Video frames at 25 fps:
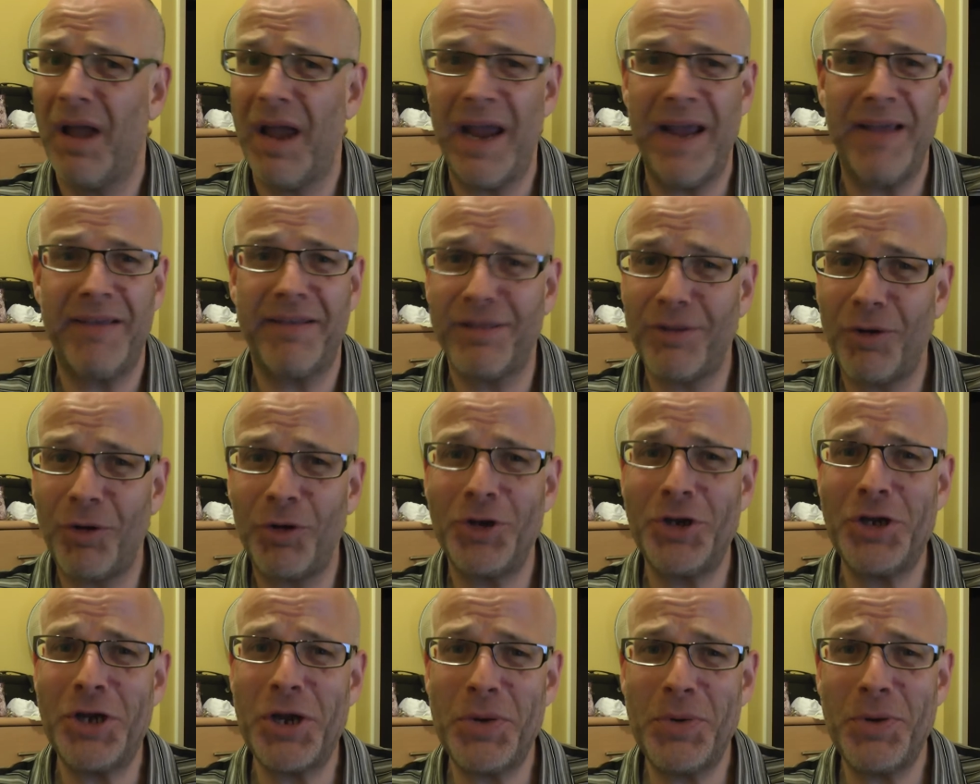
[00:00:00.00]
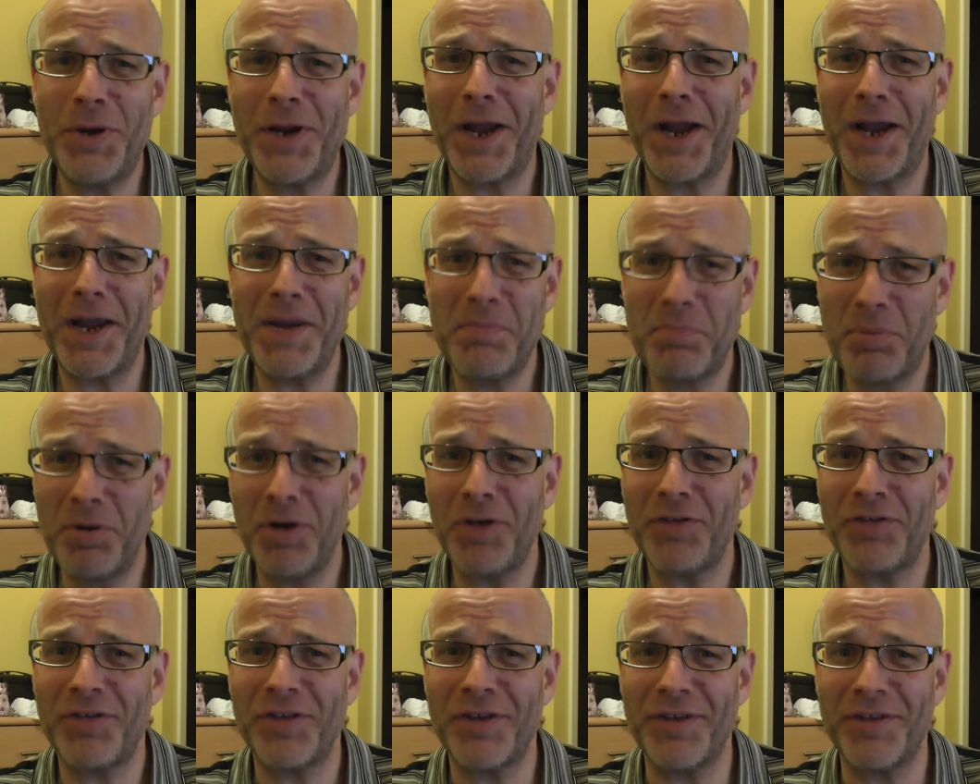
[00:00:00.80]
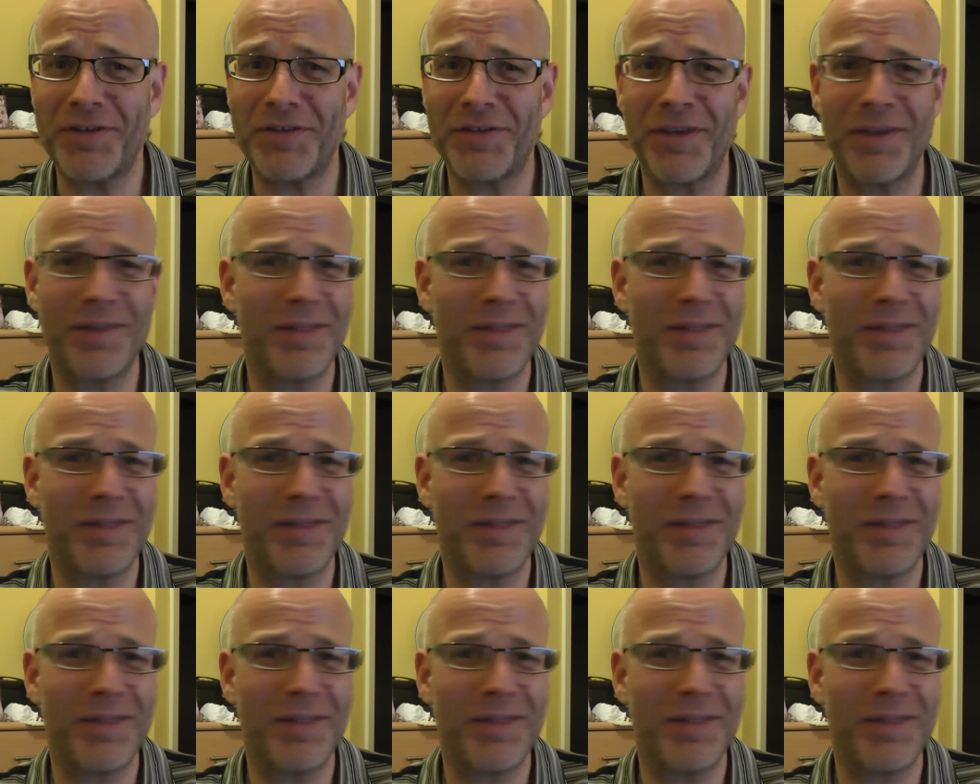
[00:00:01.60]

It's like UK buses,